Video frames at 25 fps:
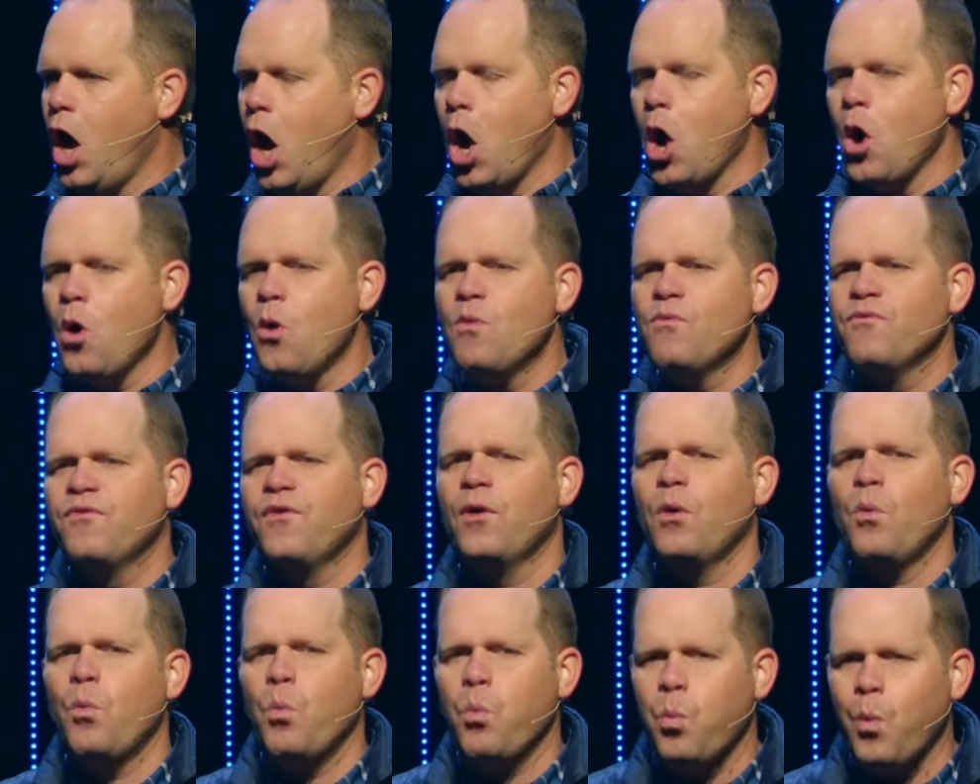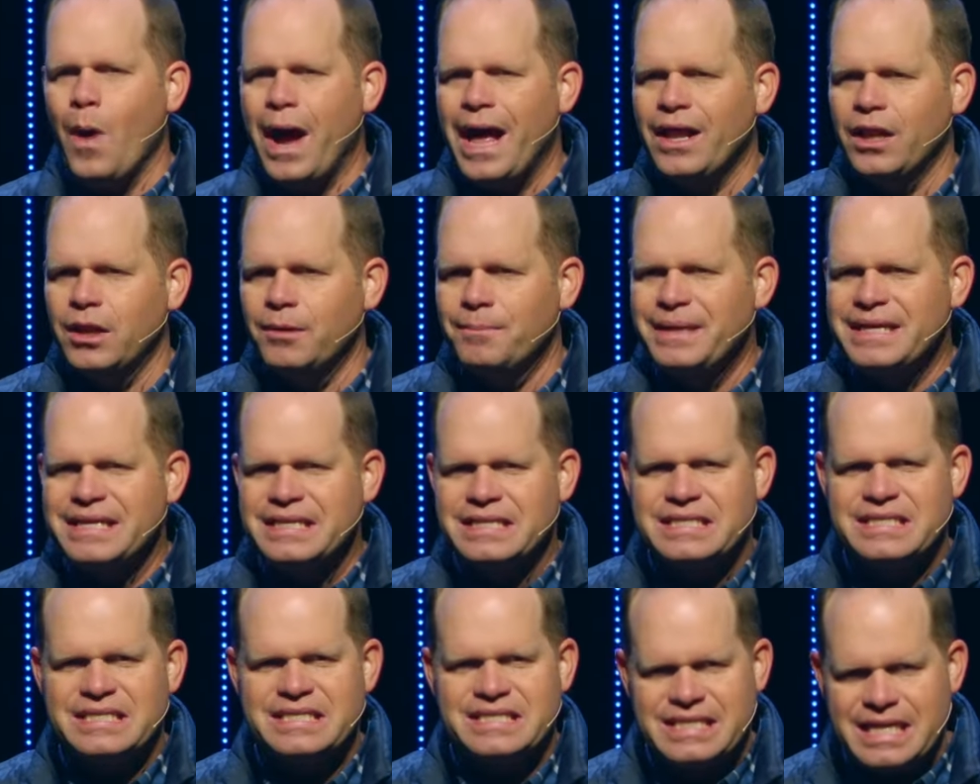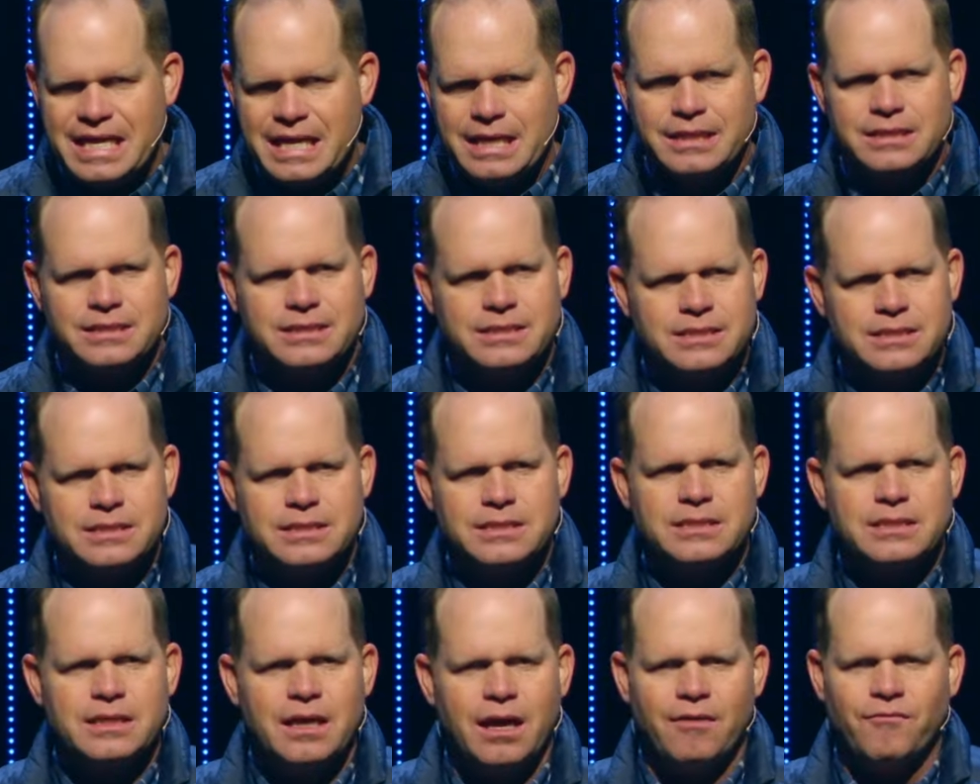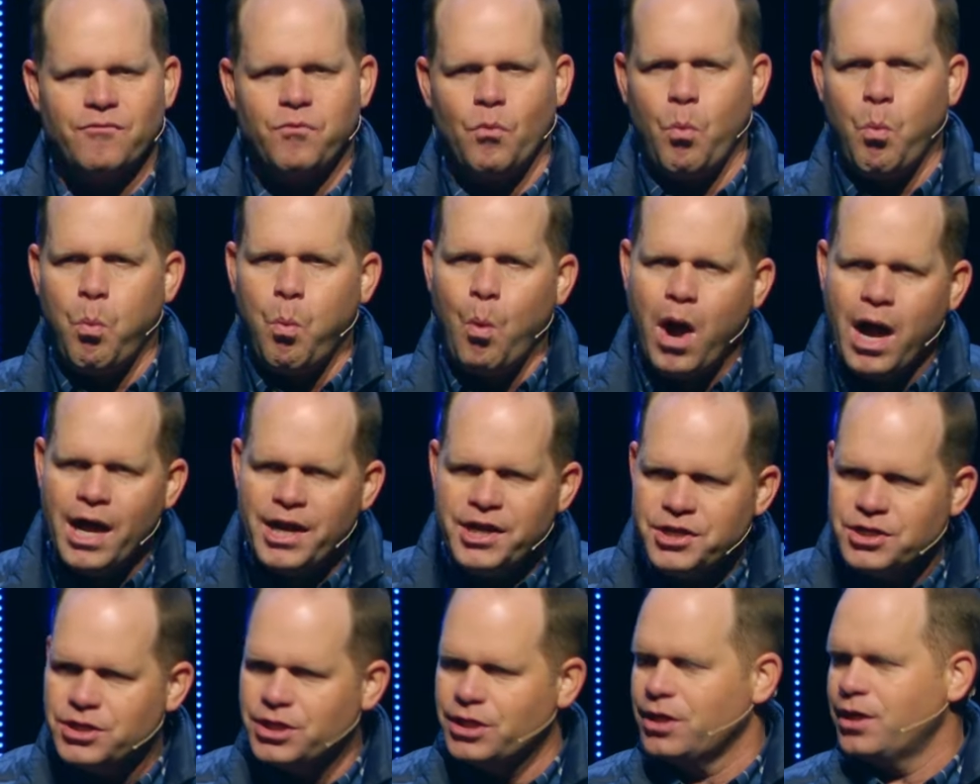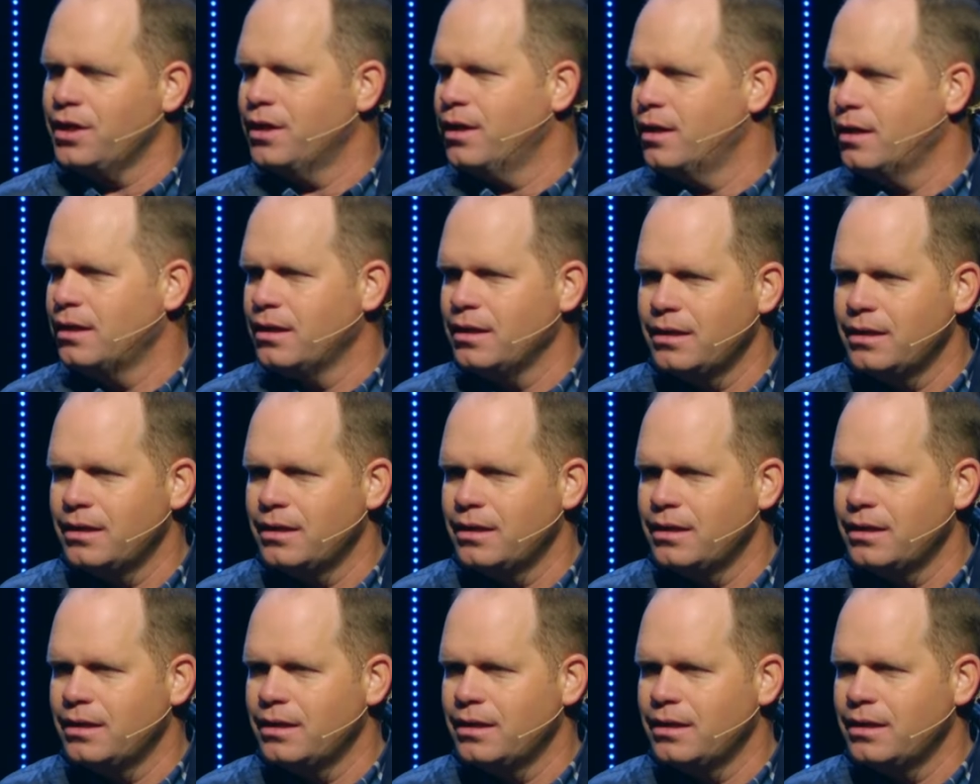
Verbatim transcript: overwhelming sense of wonder